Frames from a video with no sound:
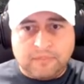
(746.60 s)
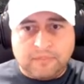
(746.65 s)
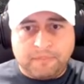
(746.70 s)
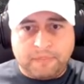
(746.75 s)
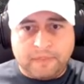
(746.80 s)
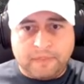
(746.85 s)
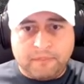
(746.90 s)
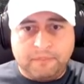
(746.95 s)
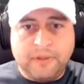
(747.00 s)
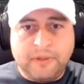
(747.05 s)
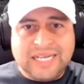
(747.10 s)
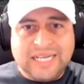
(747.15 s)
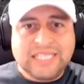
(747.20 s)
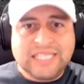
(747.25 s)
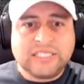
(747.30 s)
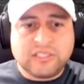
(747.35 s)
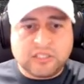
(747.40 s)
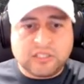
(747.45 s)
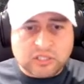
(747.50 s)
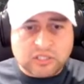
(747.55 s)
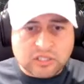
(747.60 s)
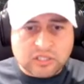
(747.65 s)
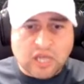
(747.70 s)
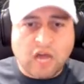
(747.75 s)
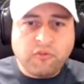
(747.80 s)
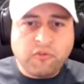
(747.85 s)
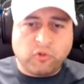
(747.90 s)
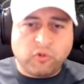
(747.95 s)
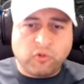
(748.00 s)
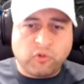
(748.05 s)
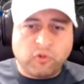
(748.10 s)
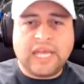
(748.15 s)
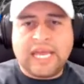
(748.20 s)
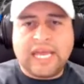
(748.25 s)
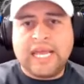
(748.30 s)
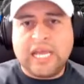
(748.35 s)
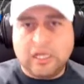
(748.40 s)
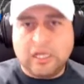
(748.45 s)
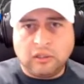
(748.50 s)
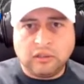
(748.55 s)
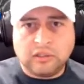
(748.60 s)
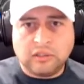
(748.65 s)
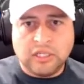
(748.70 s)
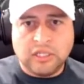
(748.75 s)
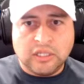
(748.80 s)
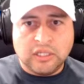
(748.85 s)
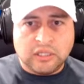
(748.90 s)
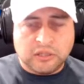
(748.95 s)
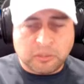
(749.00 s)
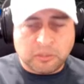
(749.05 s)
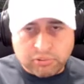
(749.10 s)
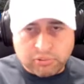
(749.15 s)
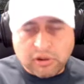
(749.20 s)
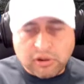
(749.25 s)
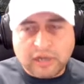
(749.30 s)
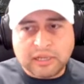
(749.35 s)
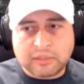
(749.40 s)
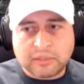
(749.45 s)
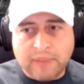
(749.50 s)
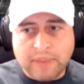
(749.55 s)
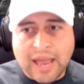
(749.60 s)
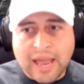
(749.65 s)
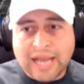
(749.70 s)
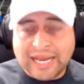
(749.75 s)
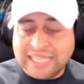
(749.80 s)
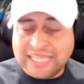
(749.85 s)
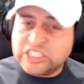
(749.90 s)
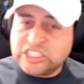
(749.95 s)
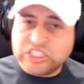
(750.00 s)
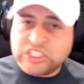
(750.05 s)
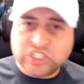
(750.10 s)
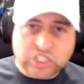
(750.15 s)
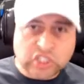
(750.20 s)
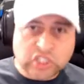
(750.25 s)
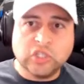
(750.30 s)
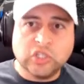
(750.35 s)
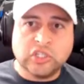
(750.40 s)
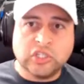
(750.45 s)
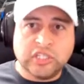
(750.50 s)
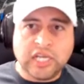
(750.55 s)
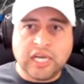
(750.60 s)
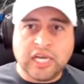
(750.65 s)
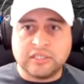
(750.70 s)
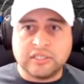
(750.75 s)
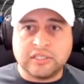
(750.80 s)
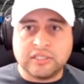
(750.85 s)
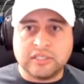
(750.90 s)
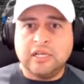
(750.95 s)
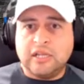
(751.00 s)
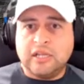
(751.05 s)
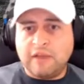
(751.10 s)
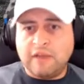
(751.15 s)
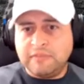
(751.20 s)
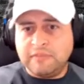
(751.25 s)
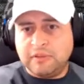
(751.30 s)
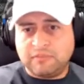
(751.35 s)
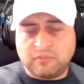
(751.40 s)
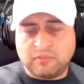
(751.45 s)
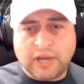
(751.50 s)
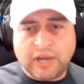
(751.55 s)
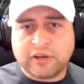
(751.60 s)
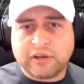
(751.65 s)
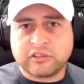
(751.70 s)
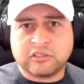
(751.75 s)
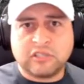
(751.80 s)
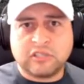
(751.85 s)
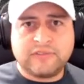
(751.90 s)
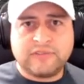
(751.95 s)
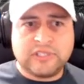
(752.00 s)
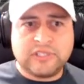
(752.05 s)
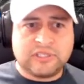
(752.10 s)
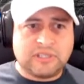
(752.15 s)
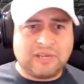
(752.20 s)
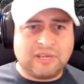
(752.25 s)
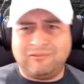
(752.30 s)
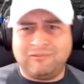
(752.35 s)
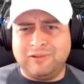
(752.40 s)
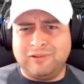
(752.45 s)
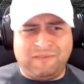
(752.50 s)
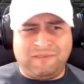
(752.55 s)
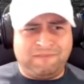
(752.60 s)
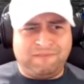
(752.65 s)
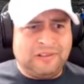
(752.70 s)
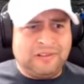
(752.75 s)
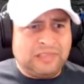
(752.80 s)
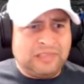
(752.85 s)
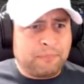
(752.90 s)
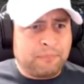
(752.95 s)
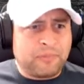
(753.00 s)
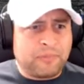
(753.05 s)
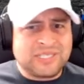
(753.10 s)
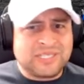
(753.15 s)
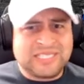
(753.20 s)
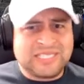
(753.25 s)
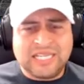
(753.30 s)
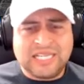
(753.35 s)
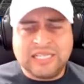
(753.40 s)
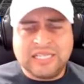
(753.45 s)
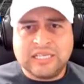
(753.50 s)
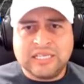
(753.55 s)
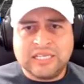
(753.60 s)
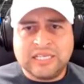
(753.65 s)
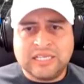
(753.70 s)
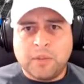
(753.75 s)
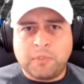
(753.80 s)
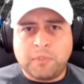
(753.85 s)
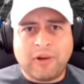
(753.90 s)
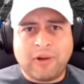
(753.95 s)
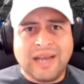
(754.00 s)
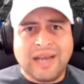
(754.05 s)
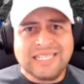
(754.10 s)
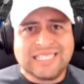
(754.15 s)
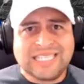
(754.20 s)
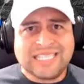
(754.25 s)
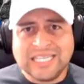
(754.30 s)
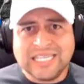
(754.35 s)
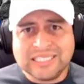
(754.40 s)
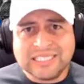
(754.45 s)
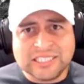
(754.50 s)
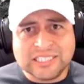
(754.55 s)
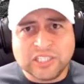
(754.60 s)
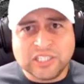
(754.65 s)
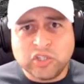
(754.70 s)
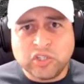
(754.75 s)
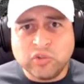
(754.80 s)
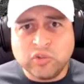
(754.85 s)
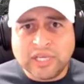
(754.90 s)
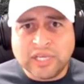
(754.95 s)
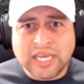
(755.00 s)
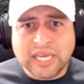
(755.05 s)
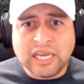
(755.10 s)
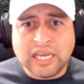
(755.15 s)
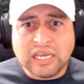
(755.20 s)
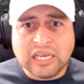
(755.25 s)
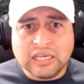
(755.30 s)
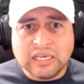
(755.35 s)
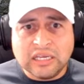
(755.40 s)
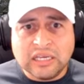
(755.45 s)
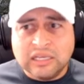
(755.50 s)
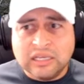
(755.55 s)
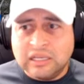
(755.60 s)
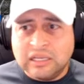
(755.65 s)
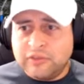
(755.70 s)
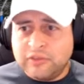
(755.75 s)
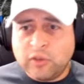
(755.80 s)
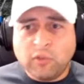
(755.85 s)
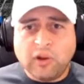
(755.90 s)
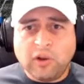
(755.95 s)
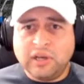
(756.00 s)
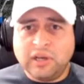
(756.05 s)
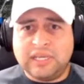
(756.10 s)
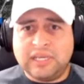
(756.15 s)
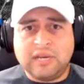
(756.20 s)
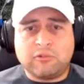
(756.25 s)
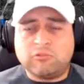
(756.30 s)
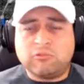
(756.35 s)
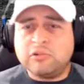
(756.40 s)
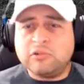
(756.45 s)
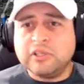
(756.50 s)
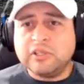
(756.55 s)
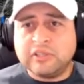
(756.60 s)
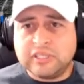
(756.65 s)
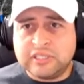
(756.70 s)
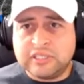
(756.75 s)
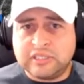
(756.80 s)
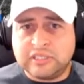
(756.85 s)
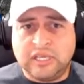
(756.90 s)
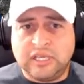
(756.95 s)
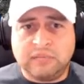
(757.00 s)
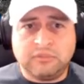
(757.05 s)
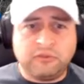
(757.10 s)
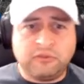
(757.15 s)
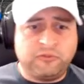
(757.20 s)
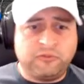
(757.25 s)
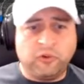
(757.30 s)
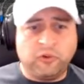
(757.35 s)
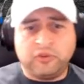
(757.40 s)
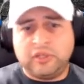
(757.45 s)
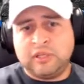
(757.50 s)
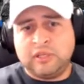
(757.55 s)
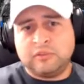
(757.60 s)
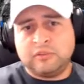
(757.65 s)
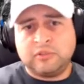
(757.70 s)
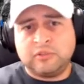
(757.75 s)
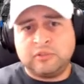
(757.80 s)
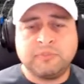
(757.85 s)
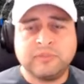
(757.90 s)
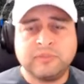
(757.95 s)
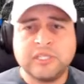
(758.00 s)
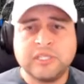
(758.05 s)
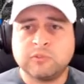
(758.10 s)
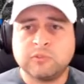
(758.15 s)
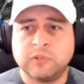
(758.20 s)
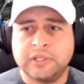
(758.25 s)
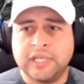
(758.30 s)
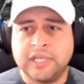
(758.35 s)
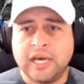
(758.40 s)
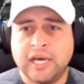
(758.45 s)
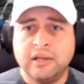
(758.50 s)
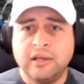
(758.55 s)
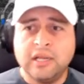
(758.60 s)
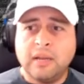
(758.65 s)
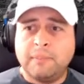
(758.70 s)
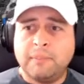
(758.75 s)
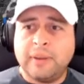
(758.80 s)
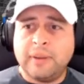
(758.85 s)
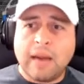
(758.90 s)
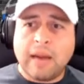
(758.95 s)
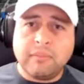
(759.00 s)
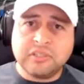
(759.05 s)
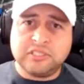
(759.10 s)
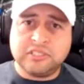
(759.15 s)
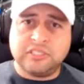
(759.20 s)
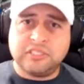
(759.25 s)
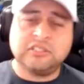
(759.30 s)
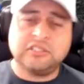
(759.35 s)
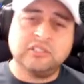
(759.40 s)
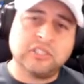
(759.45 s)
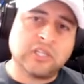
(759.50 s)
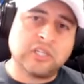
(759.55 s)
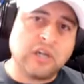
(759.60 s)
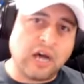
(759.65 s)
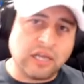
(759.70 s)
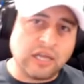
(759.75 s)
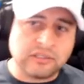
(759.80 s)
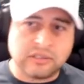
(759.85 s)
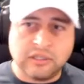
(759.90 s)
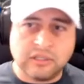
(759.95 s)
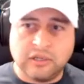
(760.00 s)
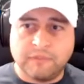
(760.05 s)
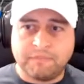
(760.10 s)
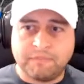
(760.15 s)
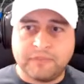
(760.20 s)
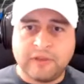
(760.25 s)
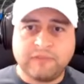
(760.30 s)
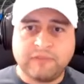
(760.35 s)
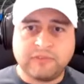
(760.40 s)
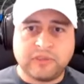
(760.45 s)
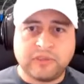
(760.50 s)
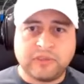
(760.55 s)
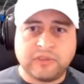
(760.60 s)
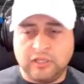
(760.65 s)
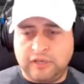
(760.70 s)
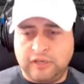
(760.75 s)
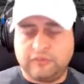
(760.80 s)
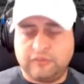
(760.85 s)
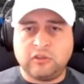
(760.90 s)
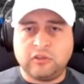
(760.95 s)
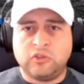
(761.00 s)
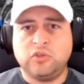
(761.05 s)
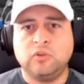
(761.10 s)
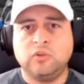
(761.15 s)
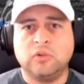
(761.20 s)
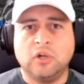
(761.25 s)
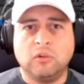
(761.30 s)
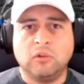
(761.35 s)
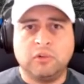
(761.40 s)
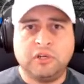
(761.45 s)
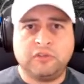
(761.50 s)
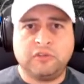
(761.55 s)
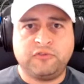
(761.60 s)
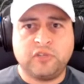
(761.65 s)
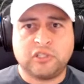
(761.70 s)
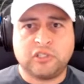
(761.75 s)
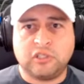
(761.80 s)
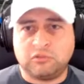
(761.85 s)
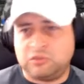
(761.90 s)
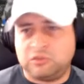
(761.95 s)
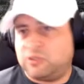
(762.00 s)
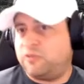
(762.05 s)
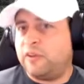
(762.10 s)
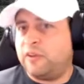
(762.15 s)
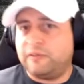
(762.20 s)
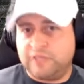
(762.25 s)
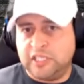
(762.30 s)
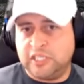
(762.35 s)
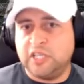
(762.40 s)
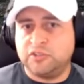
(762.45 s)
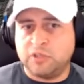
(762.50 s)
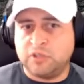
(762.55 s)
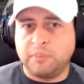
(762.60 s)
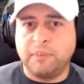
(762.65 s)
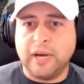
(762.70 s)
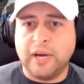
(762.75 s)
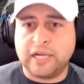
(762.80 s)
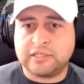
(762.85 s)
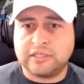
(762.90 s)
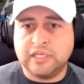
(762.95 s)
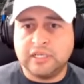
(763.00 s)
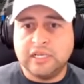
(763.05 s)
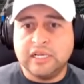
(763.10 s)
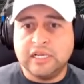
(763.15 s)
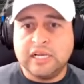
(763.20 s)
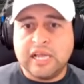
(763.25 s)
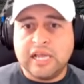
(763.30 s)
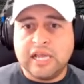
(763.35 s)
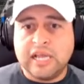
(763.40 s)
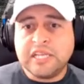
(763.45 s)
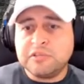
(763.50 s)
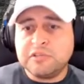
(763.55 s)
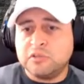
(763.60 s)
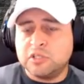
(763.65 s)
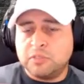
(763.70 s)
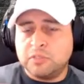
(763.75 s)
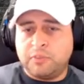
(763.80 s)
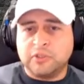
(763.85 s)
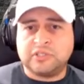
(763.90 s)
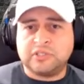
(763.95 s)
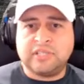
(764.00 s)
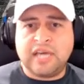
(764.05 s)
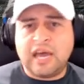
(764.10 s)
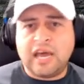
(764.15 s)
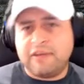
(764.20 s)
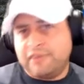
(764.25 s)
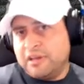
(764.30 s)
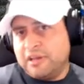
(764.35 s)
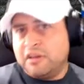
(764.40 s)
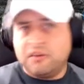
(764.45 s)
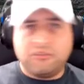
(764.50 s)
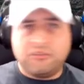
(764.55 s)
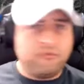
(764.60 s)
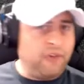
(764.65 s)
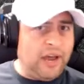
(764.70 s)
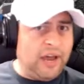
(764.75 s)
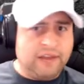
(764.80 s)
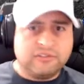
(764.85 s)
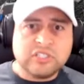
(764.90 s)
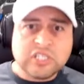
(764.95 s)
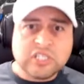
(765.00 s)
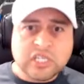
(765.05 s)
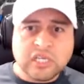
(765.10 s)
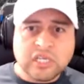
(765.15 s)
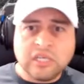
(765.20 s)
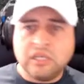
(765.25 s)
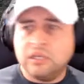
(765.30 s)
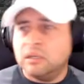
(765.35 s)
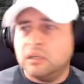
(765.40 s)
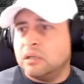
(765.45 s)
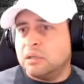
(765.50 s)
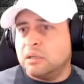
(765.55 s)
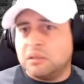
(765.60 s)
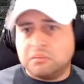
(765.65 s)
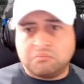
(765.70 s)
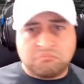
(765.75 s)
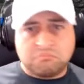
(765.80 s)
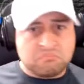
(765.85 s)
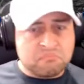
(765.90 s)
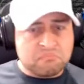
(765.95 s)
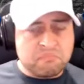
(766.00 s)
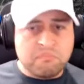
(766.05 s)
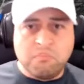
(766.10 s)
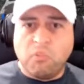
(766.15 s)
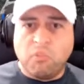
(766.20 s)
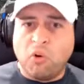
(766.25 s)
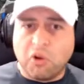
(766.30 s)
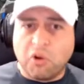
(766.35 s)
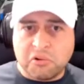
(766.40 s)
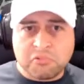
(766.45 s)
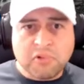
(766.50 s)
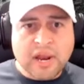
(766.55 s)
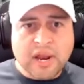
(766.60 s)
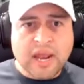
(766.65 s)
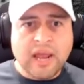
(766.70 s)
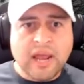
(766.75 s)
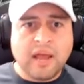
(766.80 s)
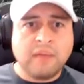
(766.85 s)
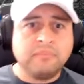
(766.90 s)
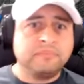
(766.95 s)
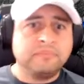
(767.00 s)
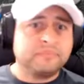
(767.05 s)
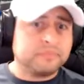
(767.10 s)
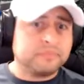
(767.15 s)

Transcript: But it's the software that held the product back and still does. I mean, Microsoft just gave it, what, a 50% price cut in the UK? They want to get rid of this thing before they ship this one now. But how much is this going to cost? If the Duo, when it first launched, was $1,500, and this was supposed to have 5G, more RAM,